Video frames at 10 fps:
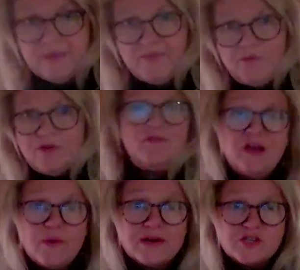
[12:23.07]
if you have any
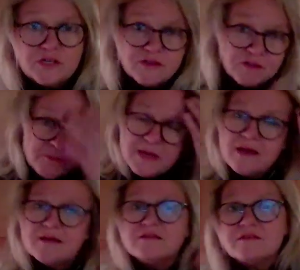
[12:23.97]
questions,
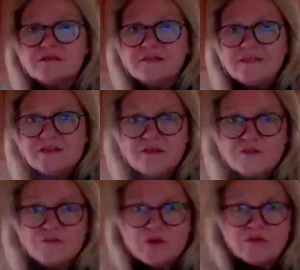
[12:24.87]
because this
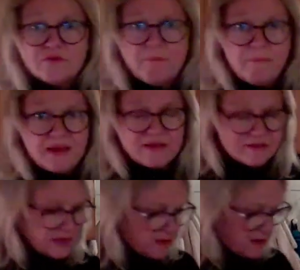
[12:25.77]
is sort of a
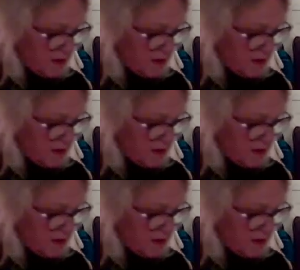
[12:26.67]
basic